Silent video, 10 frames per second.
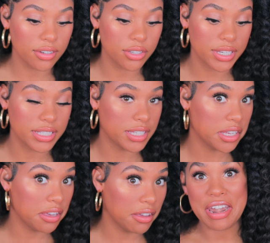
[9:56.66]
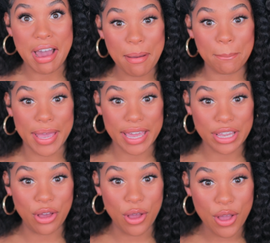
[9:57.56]
Can you guys see? Not
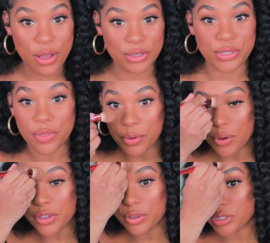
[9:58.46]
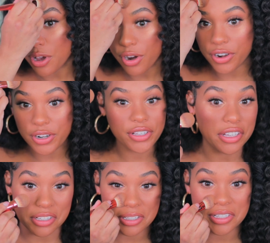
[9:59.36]
bad at all. So the oils are
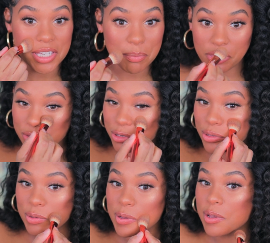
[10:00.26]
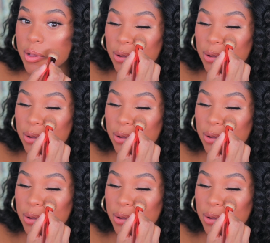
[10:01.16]
gonna seep through.